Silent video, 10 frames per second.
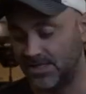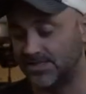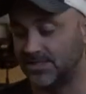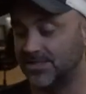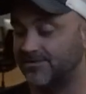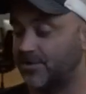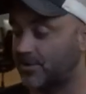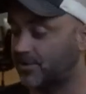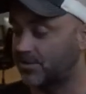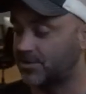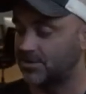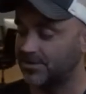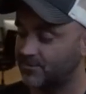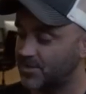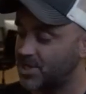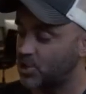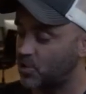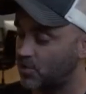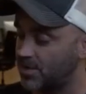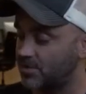delivery
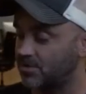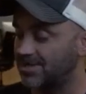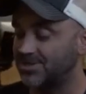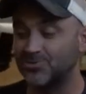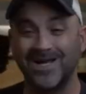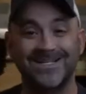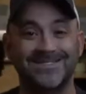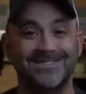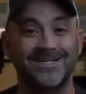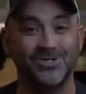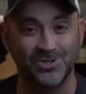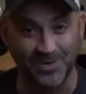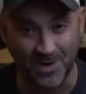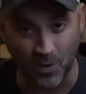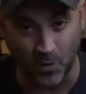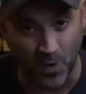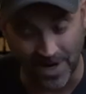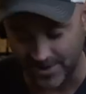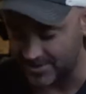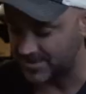courier direct signature
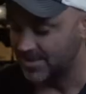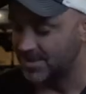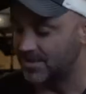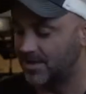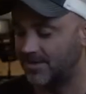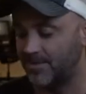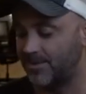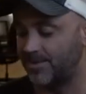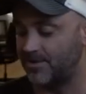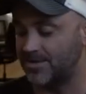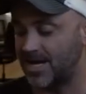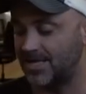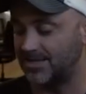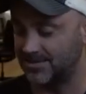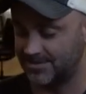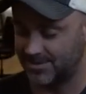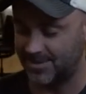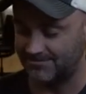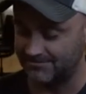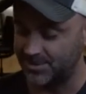required. They're not,
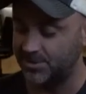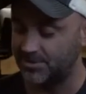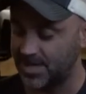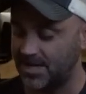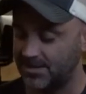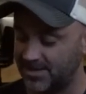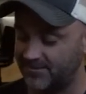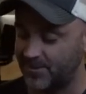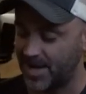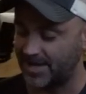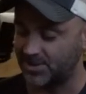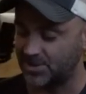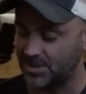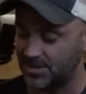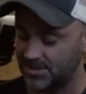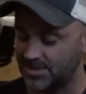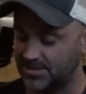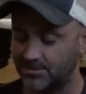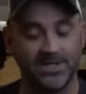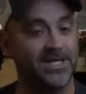do not leave package unless
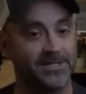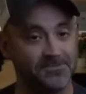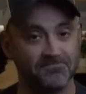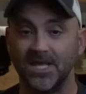completed.